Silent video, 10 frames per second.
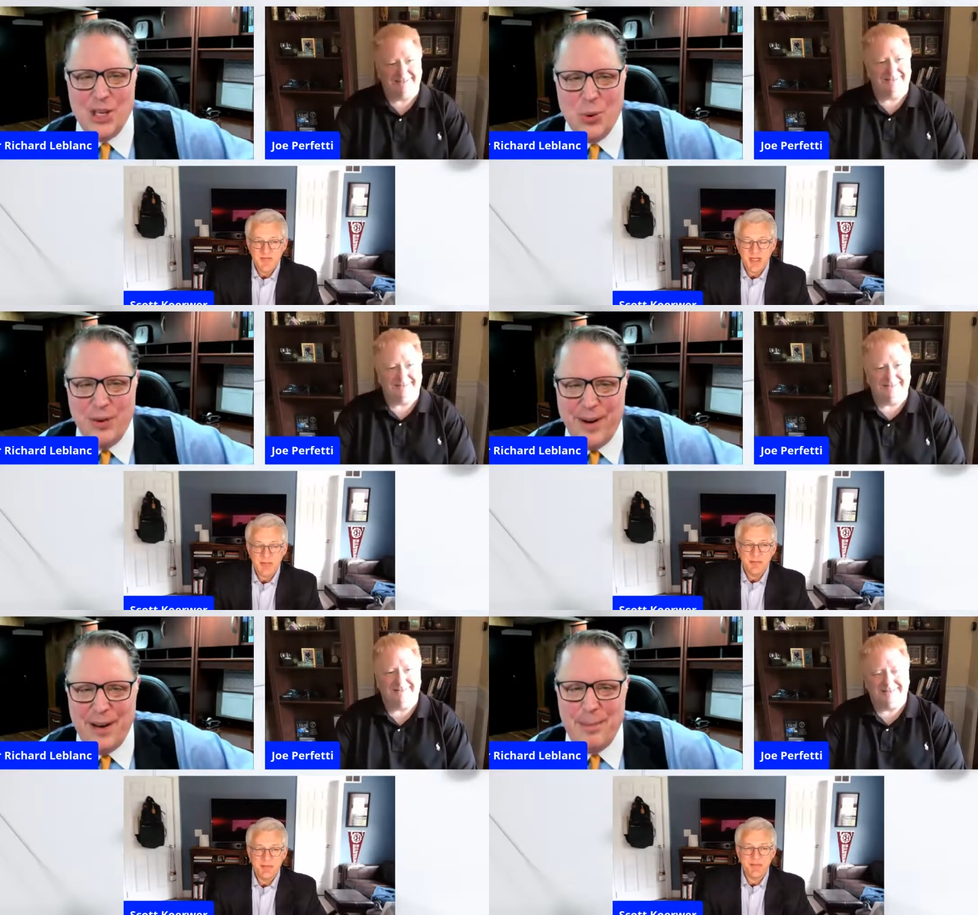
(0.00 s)
Speaker 1: and yeah.
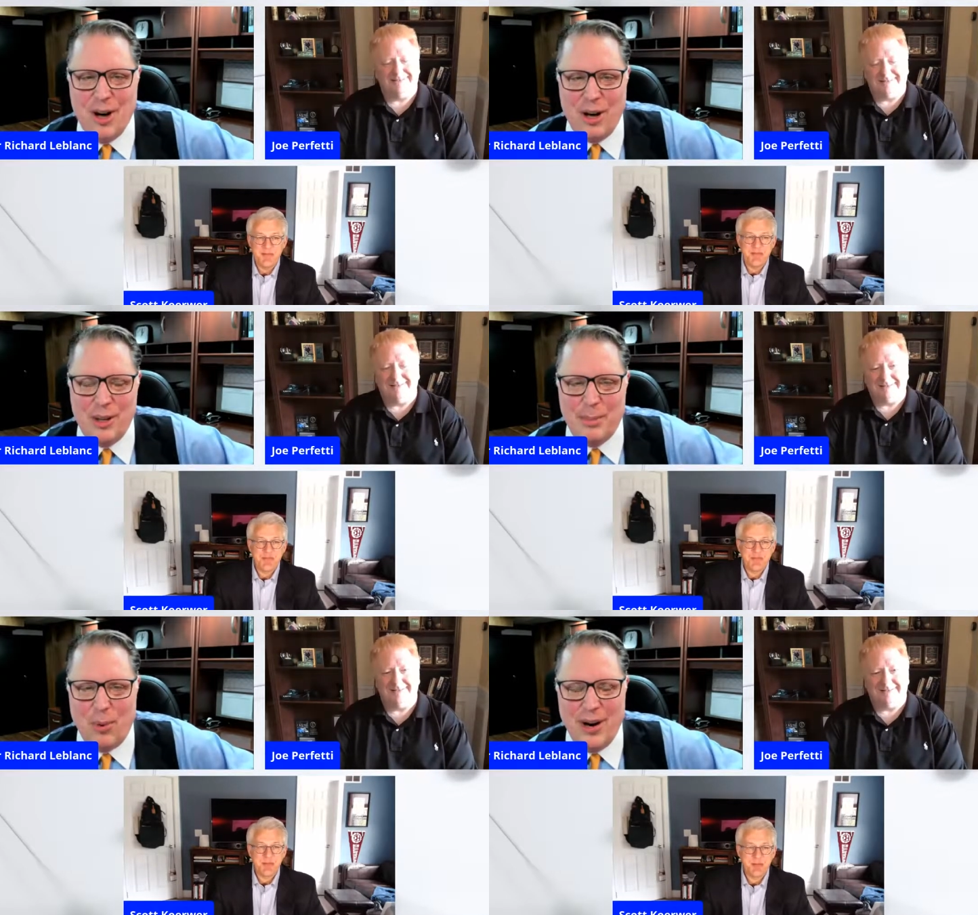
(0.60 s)
you invite me
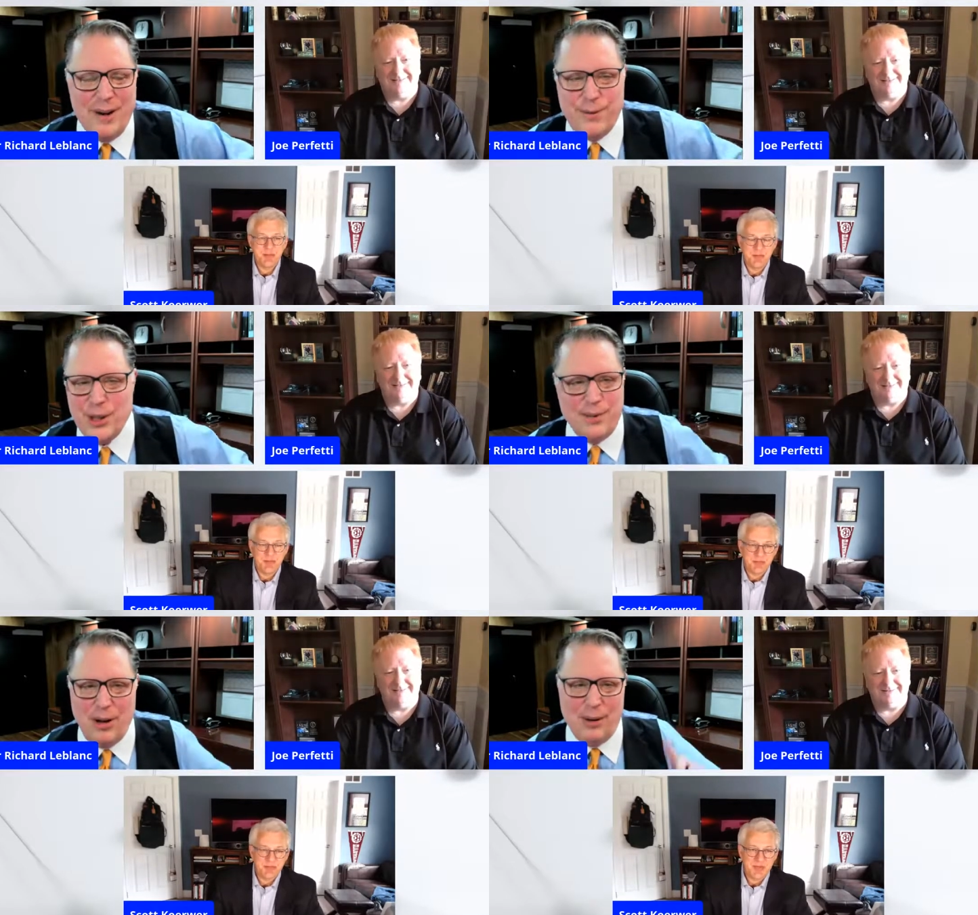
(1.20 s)
onto the board, and
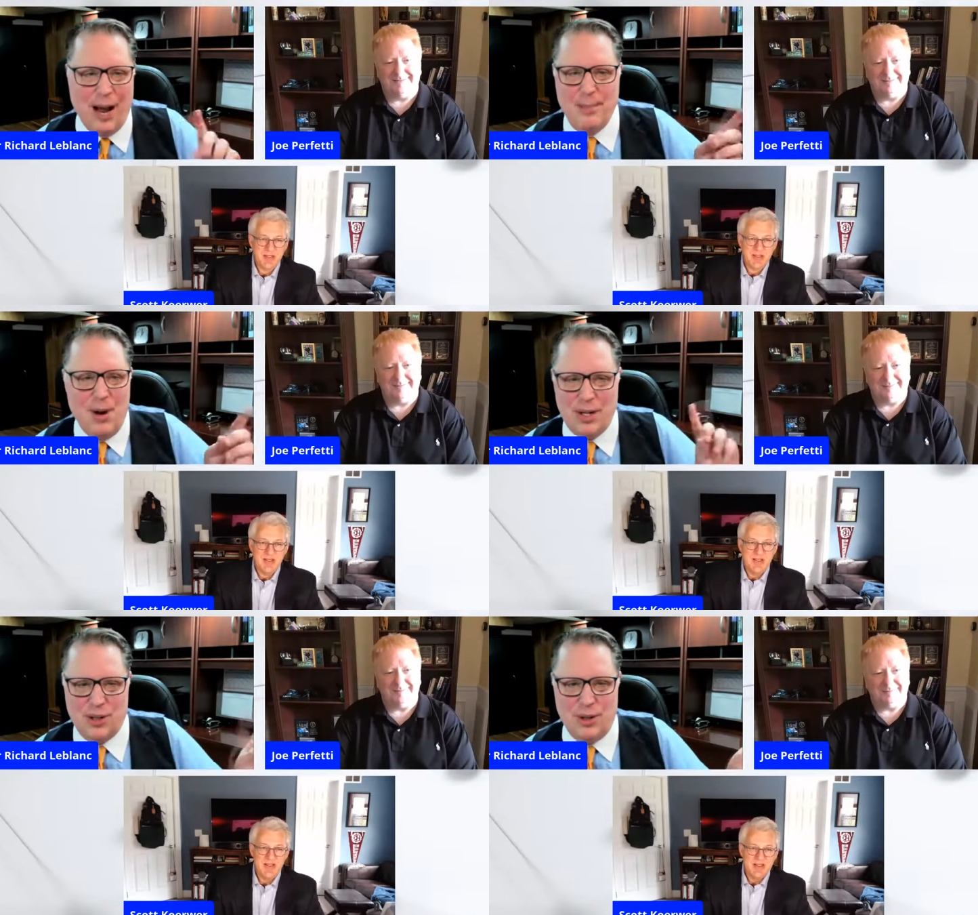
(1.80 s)
first of all,
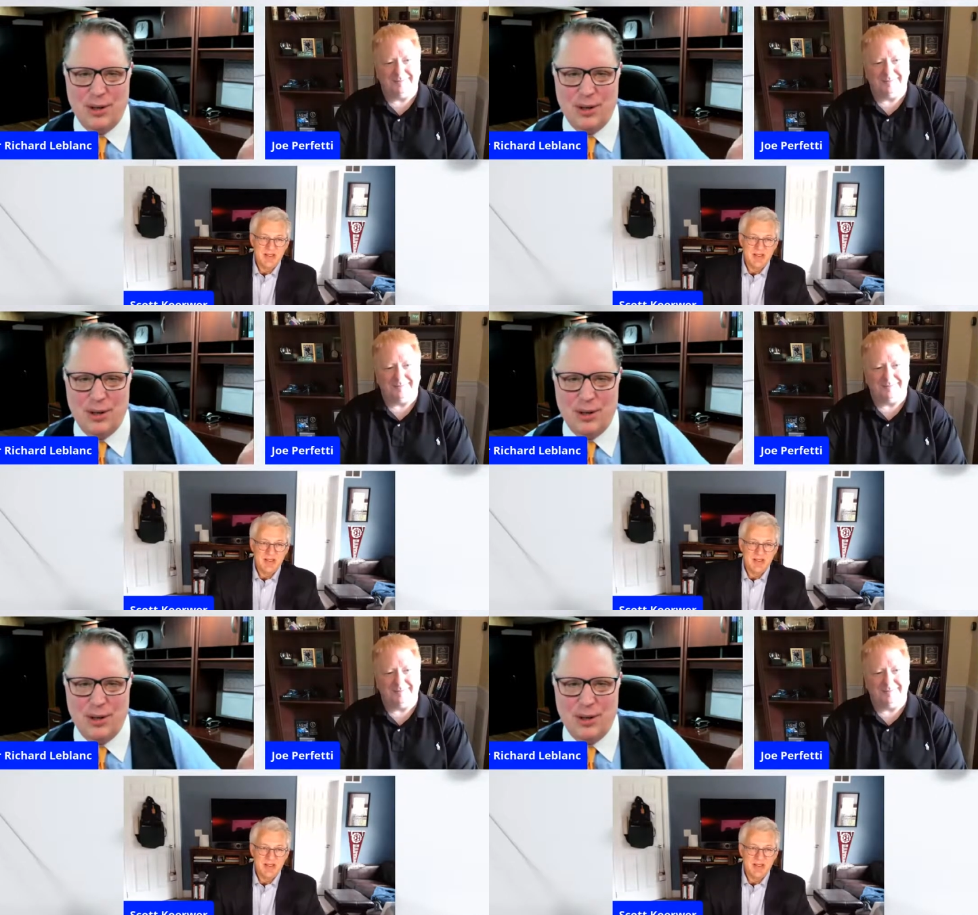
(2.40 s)
I'm not